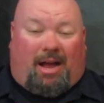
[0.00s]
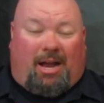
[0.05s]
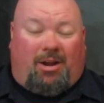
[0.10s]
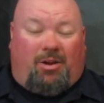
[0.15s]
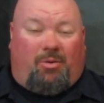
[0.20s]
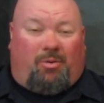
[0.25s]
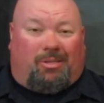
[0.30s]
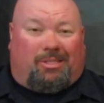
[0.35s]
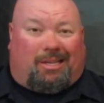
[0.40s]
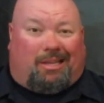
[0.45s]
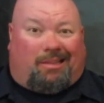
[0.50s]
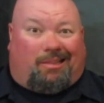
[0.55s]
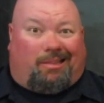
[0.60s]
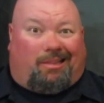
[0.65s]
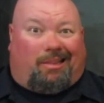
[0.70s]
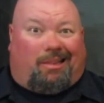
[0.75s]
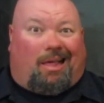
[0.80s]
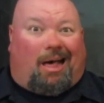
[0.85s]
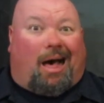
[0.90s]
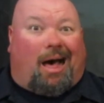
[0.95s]
I knew it was a
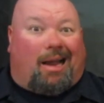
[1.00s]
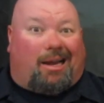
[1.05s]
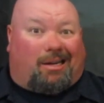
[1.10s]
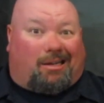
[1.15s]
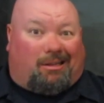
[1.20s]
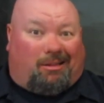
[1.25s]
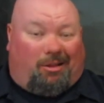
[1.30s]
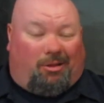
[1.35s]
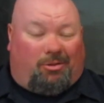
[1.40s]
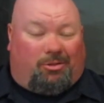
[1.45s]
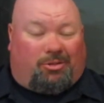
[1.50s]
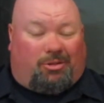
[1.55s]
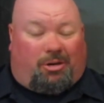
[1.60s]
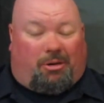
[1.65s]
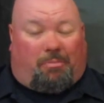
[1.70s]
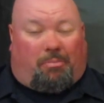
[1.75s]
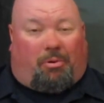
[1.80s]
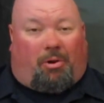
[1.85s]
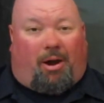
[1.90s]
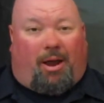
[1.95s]
lot closer
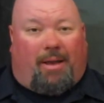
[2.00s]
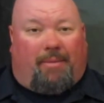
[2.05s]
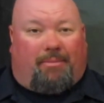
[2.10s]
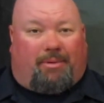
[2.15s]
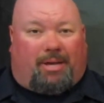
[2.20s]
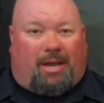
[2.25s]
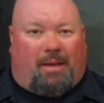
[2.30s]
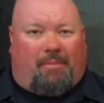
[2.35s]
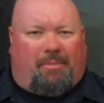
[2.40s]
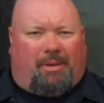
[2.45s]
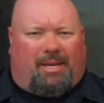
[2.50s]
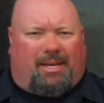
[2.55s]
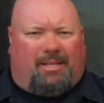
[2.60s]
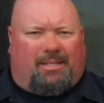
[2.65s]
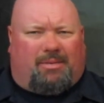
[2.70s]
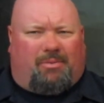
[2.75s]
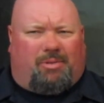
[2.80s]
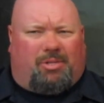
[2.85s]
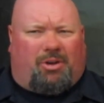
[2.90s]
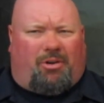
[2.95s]
to prime time
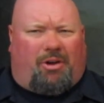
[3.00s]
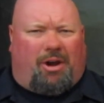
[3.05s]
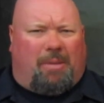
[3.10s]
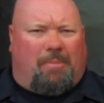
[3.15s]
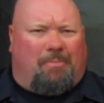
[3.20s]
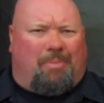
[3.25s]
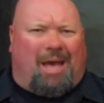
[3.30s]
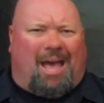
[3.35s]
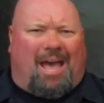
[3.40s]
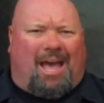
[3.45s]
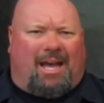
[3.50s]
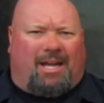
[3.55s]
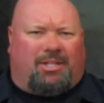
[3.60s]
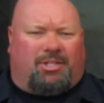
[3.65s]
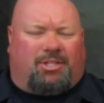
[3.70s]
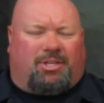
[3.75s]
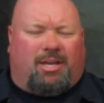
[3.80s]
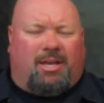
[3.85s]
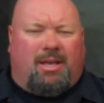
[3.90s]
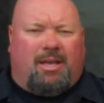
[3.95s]
because it was already
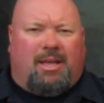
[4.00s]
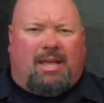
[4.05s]
badged,